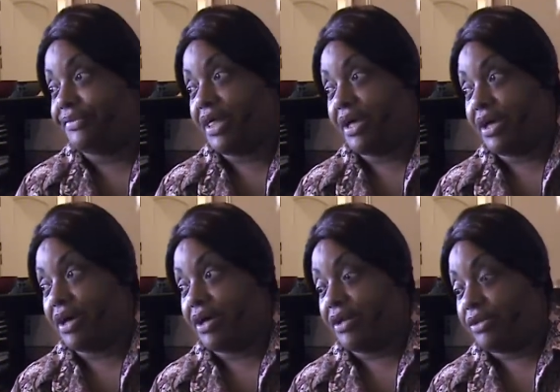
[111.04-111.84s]
Thank
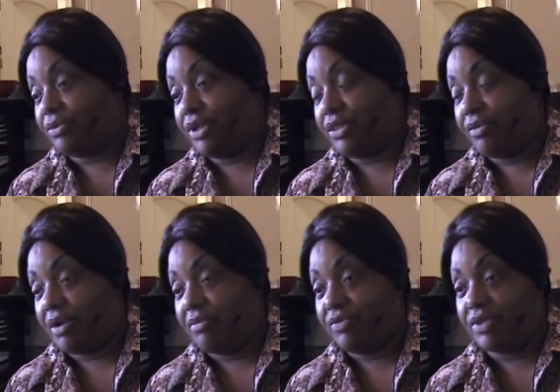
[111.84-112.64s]
God at 23
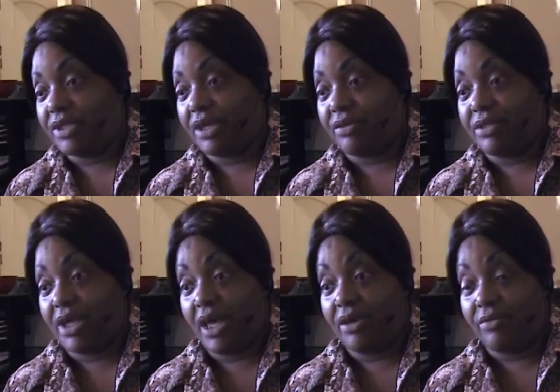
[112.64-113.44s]
I moved to San
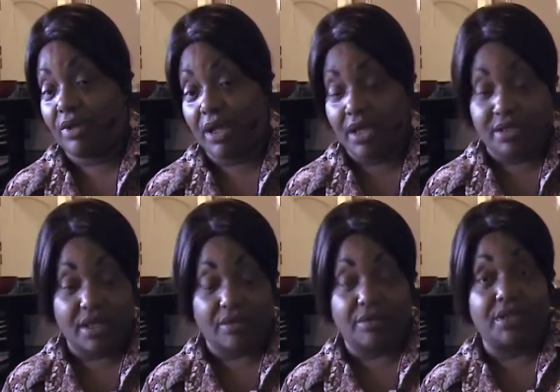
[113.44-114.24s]
Jose and realized
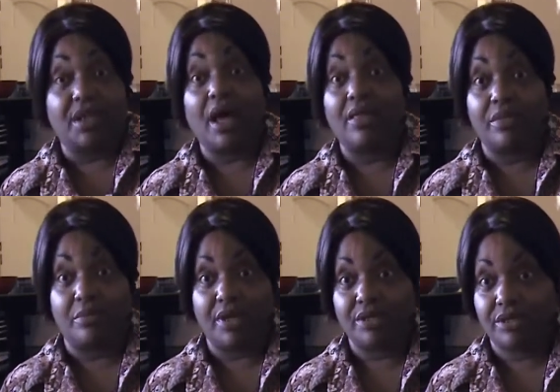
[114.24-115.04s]
that was not the
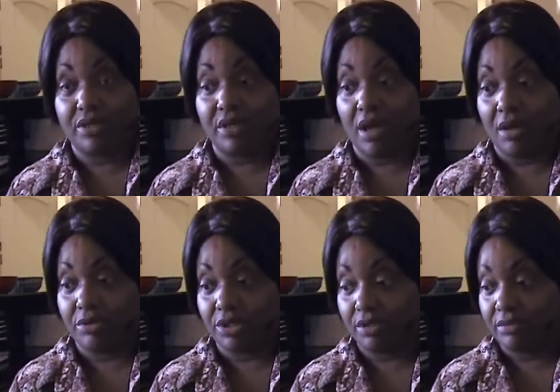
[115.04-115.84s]
best
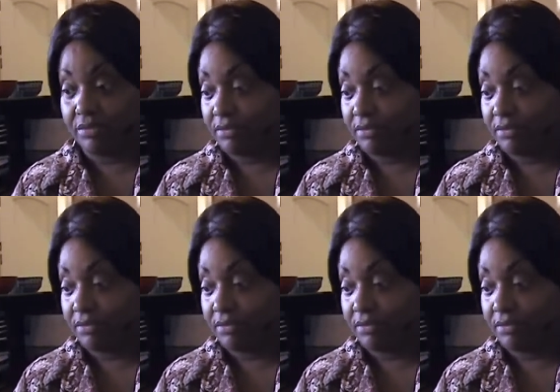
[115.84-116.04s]
option.